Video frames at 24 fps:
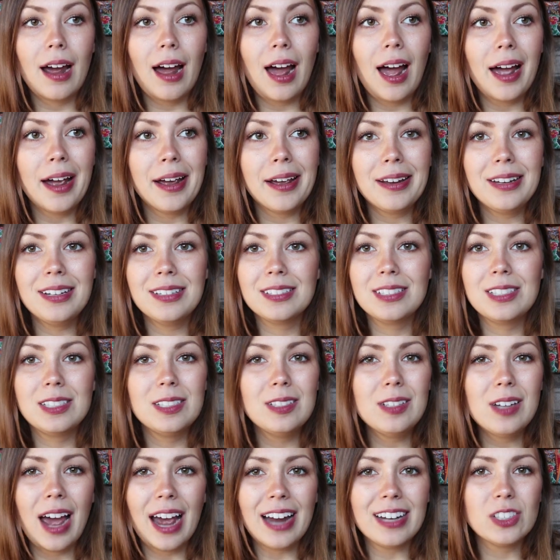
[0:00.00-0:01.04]
I,
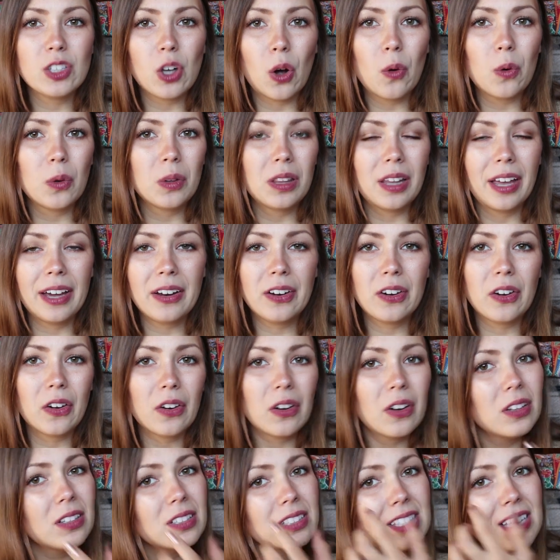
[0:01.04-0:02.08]
I don't like
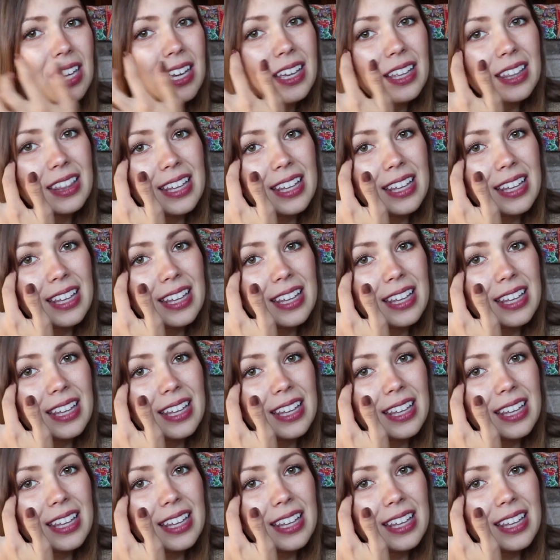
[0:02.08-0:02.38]
girls.